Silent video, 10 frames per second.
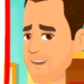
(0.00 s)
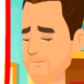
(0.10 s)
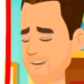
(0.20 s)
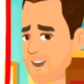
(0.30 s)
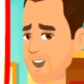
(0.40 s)

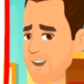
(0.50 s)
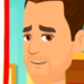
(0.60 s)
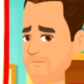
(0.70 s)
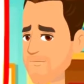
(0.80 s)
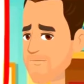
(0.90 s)
Thank
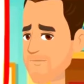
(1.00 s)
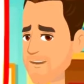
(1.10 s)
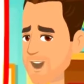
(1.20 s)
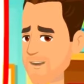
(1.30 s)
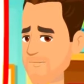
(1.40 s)
you for
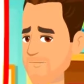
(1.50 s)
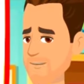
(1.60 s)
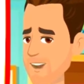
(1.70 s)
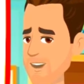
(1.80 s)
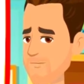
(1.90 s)
explaining
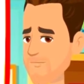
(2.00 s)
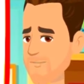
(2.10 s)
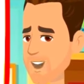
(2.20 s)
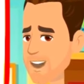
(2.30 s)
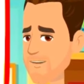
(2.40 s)
the
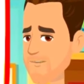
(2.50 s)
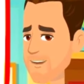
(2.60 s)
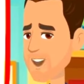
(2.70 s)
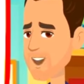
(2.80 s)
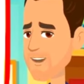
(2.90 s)
importance of
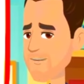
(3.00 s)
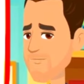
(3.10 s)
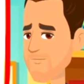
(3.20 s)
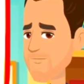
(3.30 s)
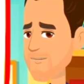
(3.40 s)
learning new
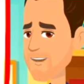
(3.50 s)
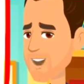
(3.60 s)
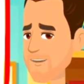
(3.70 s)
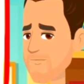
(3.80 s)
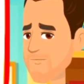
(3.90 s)
words
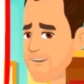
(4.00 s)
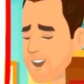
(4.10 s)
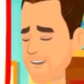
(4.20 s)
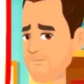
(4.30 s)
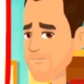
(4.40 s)
in
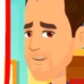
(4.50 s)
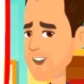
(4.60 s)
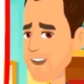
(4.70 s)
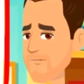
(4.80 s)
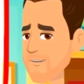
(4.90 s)
context,
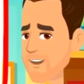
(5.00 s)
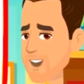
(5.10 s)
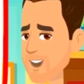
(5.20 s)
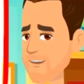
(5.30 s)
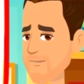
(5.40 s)
teacher.
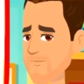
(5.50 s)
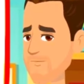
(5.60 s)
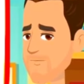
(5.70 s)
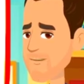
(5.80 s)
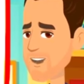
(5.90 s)

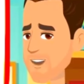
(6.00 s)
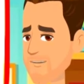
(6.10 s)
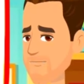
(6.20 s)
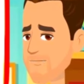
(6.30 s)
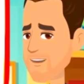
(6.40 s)

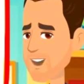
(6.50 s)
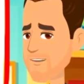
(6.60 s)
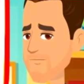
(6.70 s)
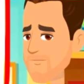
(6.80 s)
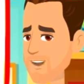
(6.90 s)
I
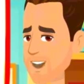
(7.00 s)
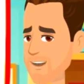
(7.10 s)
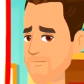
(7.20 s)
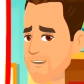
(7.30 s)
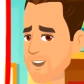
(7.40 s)
hadn't
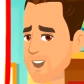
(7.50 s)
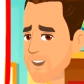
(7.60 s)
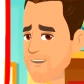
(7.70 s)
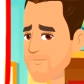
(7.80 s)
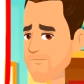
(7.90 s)
considered the
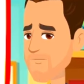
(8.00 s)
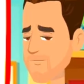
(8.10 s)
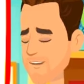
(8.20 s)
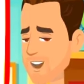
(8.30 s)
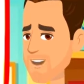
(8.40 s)
different
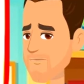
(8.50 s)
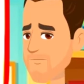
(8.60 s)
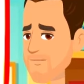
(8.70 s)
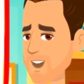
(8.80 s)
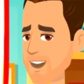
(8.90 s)
meanings a
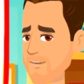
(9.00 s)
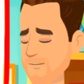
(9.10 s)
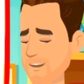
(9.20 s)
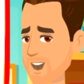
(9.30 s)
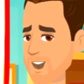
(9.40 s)
single
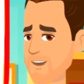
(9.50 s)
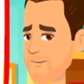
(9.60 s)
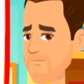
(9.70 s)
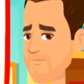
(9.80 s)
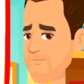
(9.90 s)
word can
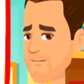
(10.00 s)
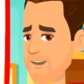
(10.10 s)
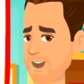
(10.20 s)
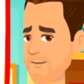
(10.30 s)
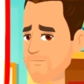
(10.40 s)
have in
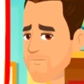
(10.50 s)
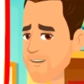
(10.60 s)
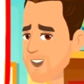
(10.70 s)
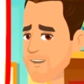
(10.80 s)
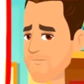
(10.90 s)
various
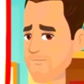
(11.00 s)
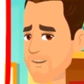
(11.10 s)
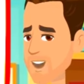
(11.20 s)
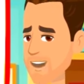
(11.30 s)
situations.